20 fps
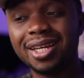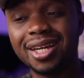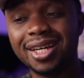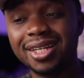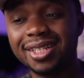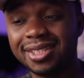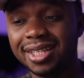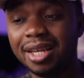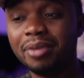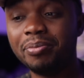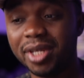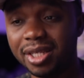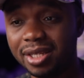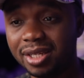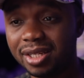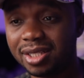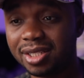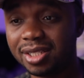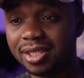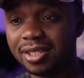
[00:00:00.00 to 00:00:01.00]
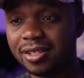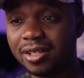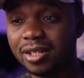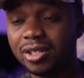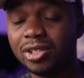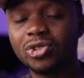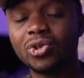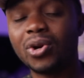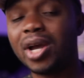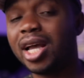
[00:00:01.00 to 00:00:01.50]
and they sent me this
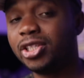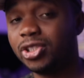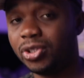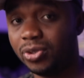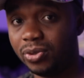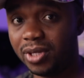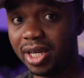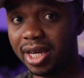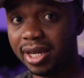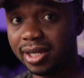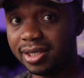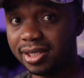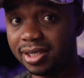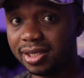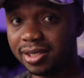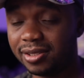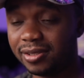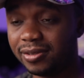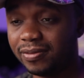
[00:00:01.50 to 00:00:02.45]
to ask you guys.